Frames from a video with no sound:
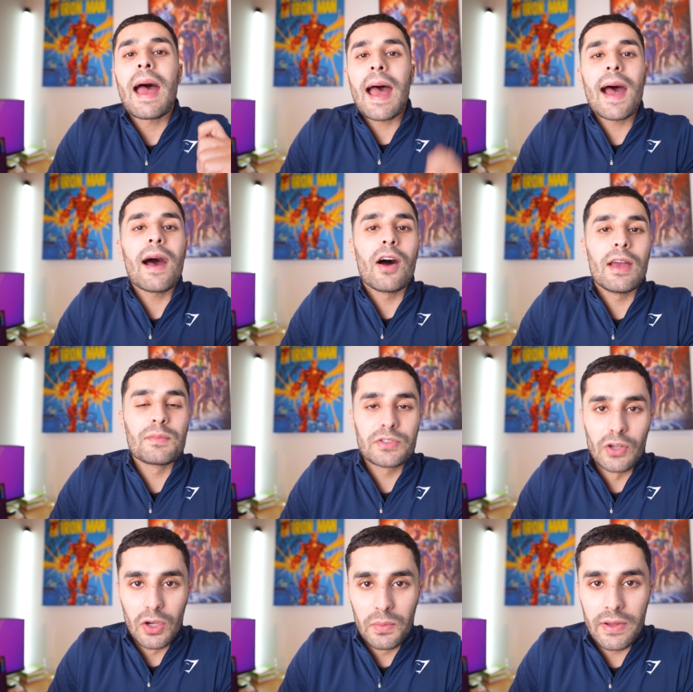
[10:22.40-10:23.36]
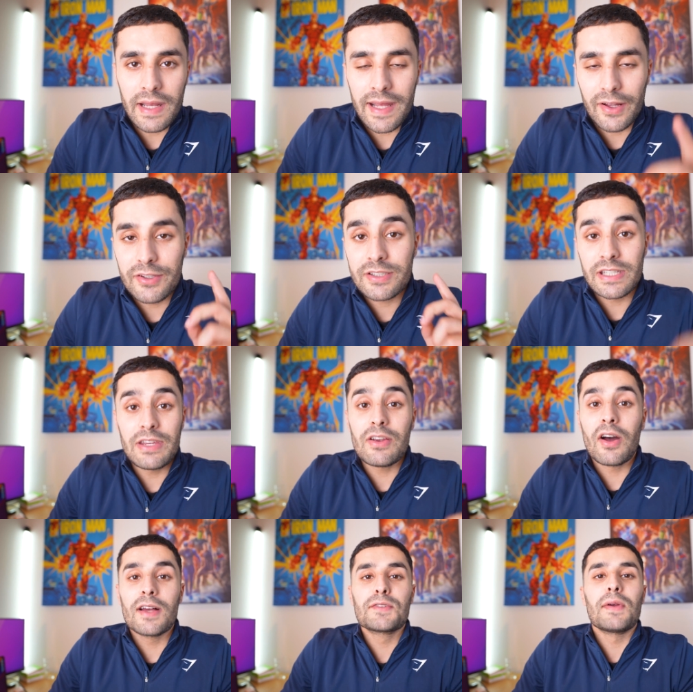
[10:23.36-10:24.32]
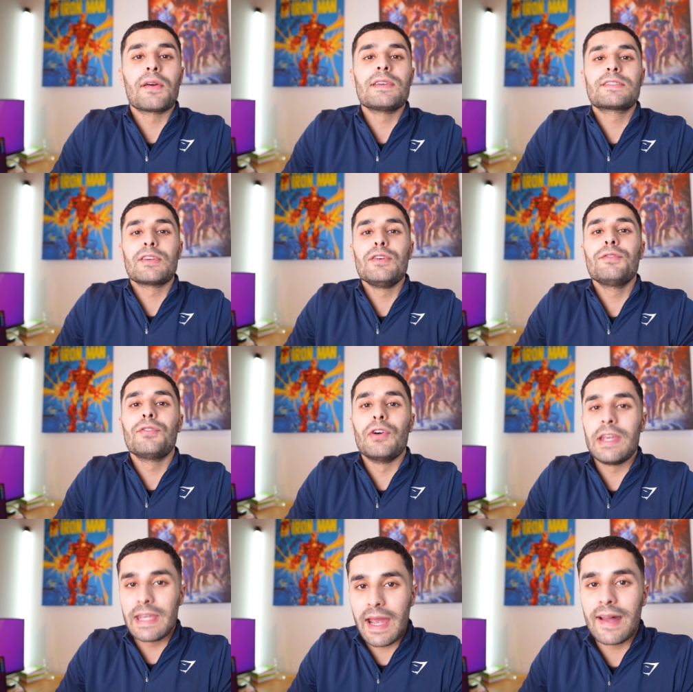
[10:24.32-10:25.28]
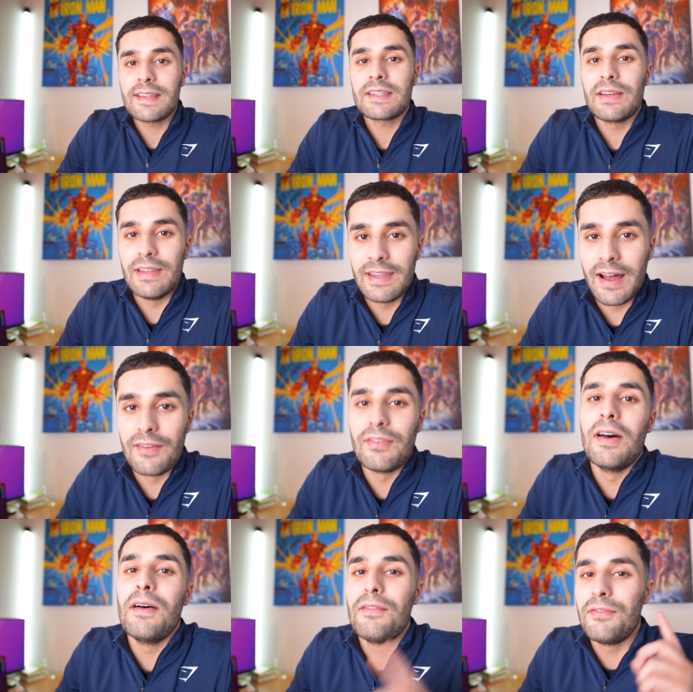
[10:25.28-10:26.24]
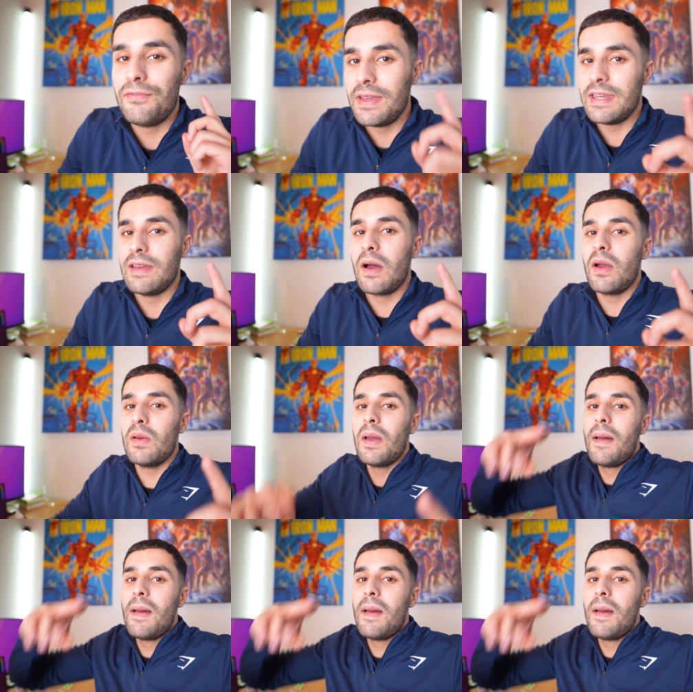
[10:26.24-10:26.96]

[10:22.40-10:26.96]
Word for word: at I am Soleyman and I'll see you guys very soon for yet another video.